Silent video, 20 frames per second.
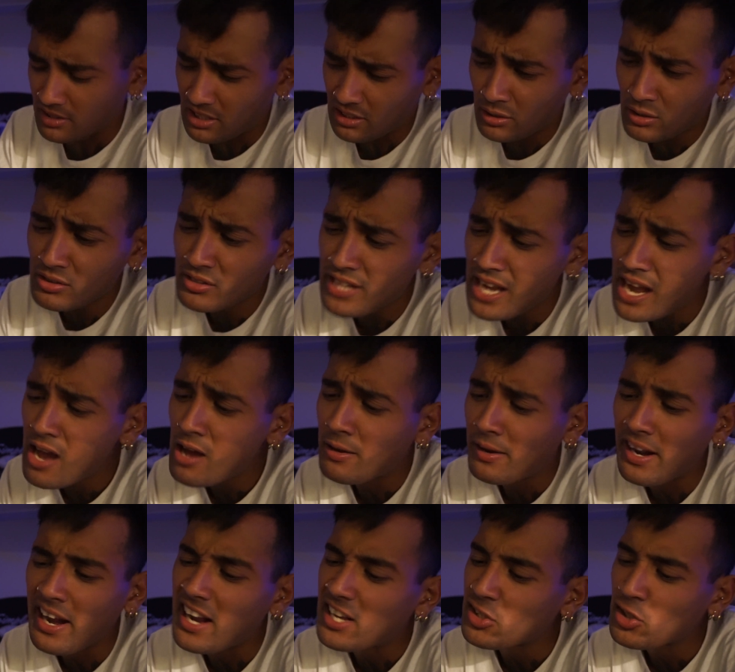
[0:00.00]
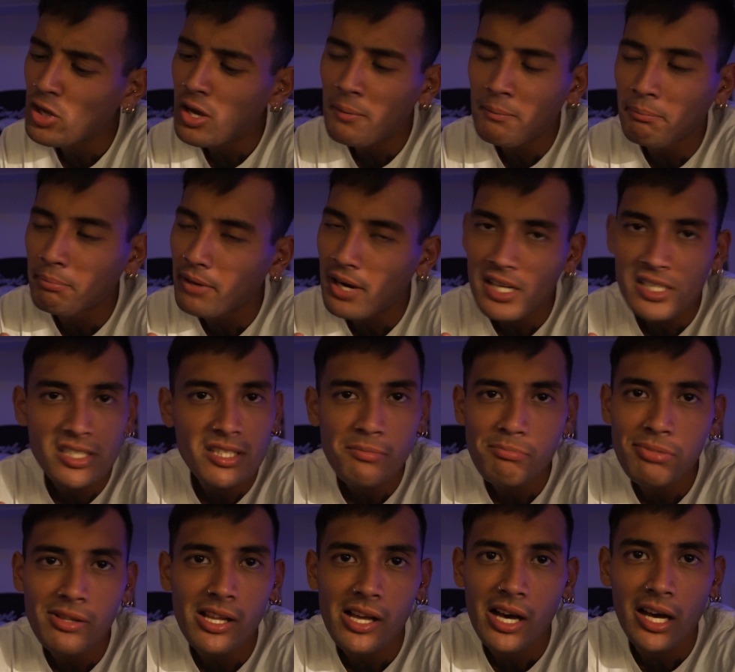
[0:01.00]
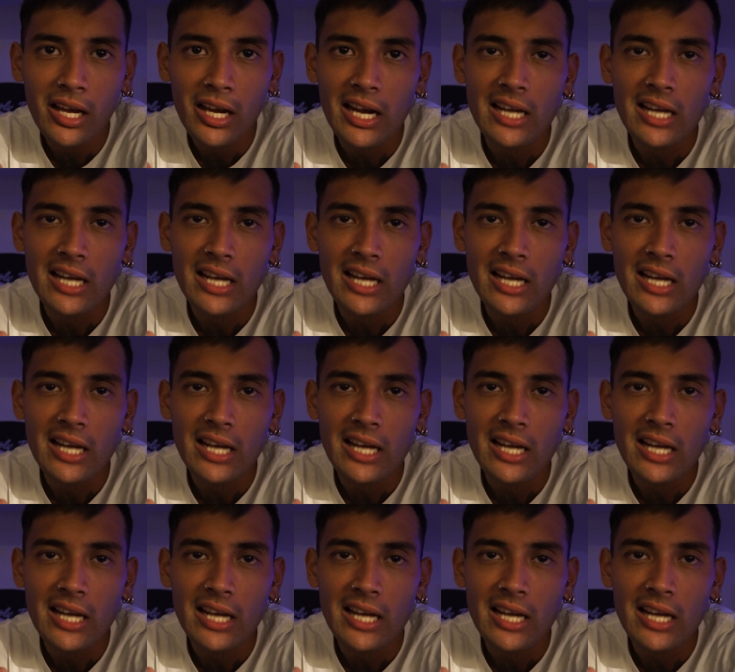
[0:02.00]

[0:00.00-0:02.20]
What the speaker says: I looked down and I saw a bunch of blood,